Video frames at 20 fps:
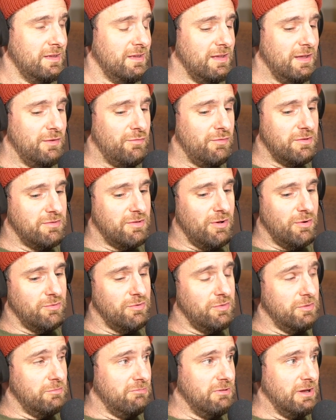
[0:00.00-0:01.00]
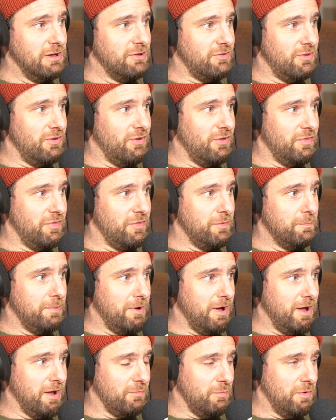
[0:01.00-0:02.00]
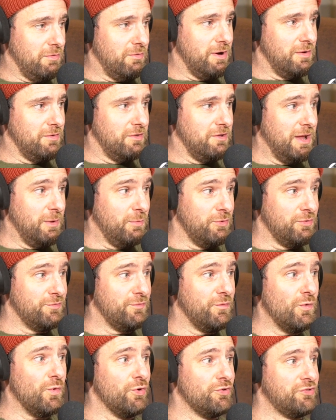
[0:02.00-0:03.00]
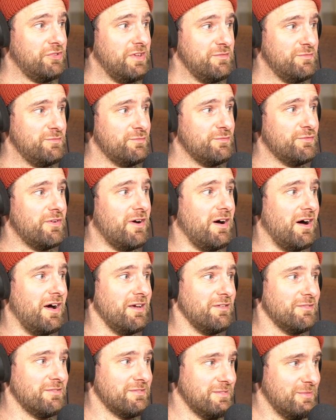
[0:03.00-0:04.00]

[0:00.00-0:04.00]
If I told you the reach on the bike we rode today was 475,